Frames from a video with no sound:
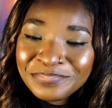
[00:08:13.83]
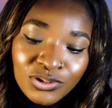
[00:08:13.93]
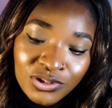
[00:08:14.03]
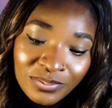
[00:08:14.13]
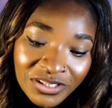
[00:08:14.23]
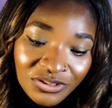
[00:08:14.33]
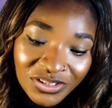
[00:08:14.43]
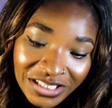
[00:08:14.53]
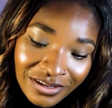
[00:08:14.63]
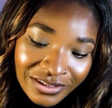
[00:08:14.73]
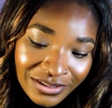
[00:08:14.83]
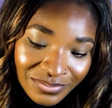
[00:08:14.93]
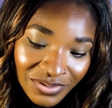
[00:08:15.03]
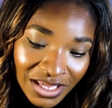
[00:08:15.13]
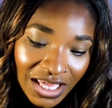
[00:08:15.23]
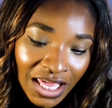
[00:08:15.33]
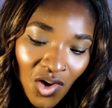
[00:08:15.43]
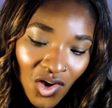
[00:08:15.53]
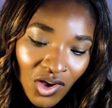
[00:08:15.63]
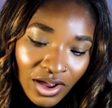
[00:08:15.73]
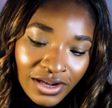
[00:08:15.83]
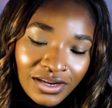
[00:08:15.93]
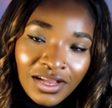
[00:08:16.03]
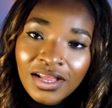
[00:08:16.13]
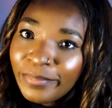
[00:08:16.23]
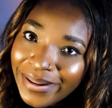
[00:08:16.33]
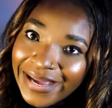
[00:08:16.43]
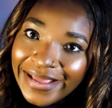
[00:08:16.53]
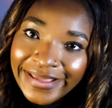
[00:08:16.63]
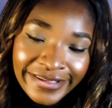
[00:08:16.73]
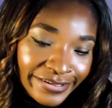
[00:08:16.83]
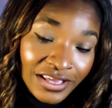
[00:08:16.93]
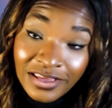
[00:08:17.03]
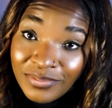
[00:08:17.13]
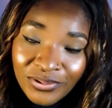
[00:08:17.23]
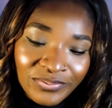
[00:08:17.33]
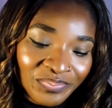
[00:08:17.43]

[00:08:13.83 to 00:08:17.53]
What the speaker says: So somebody reached out to me on my email.